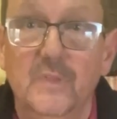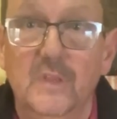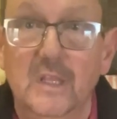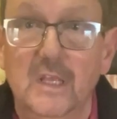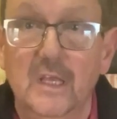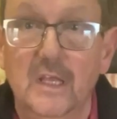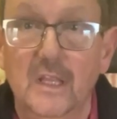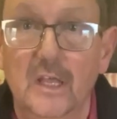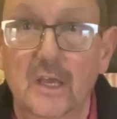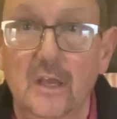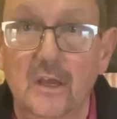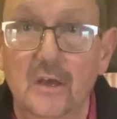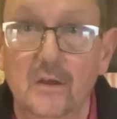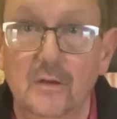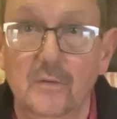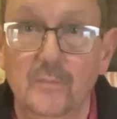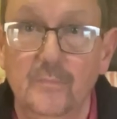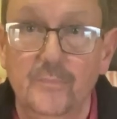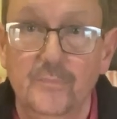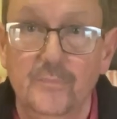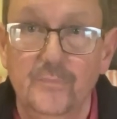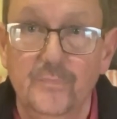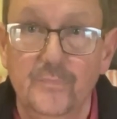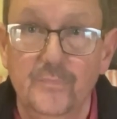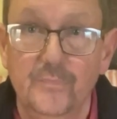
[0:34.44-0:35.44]
Here they are.
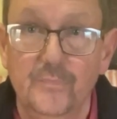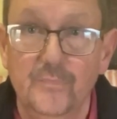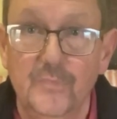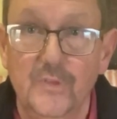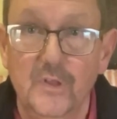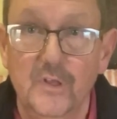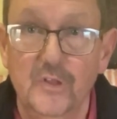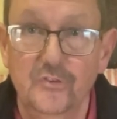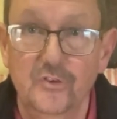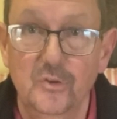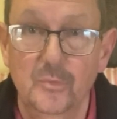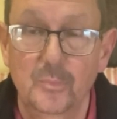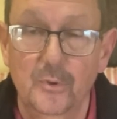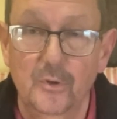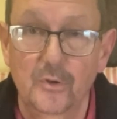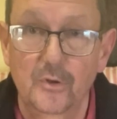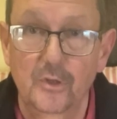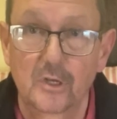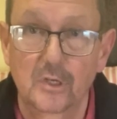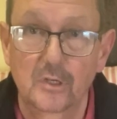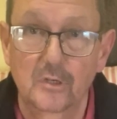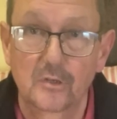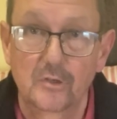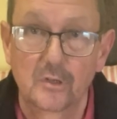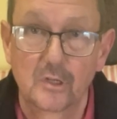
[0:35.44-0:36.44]
There's your
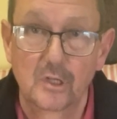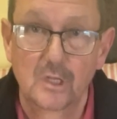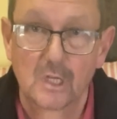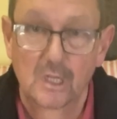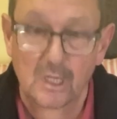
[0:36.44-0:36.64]
product.